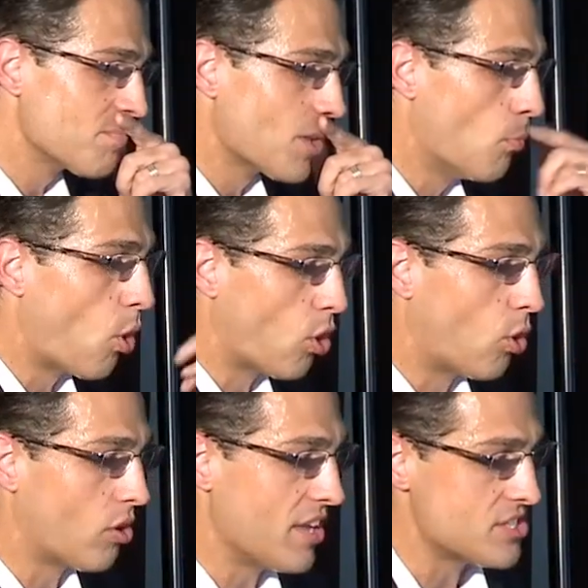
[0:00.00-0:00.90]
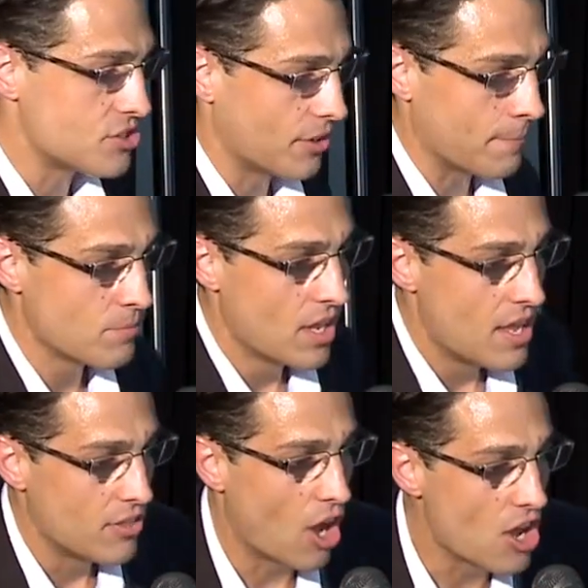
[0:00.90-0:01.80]
More oral history.
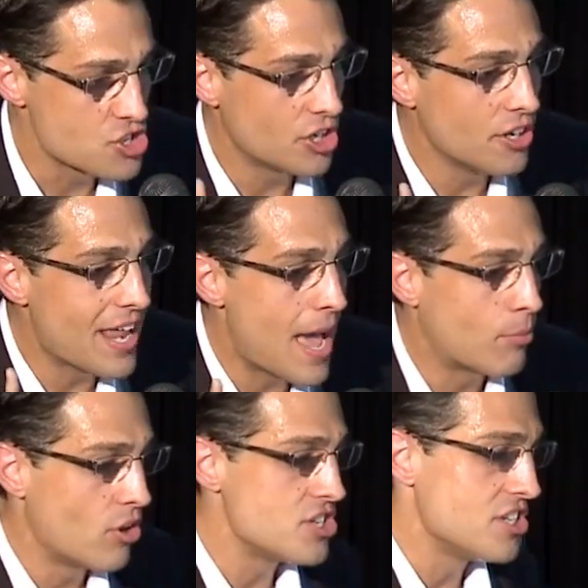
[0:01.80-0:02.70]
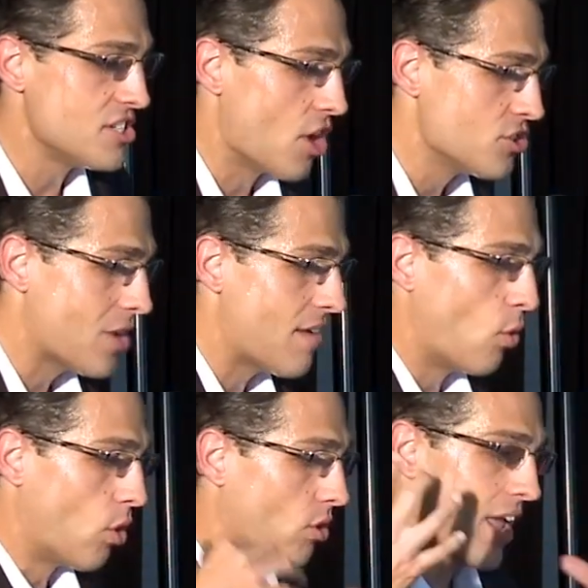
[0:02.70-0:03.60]
The Australian Aborigines also have
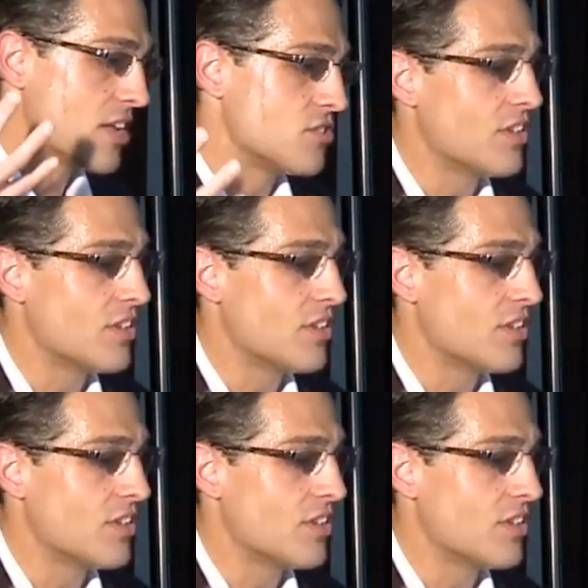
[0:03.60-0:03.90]
oral accounts of